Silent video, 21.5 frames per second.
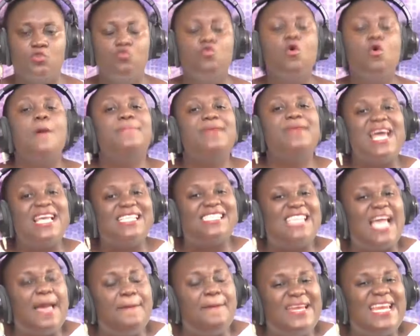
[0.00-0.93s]
wo
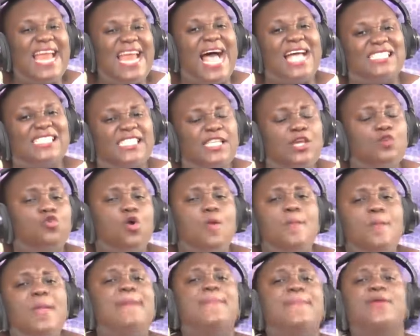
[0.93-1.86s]
brezi e bi na asingu
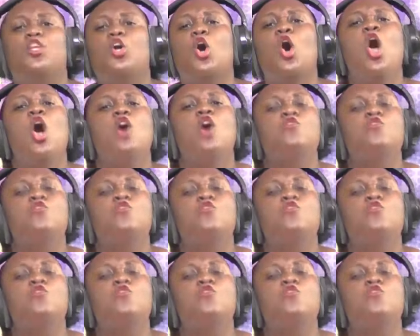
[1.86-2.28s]
baby no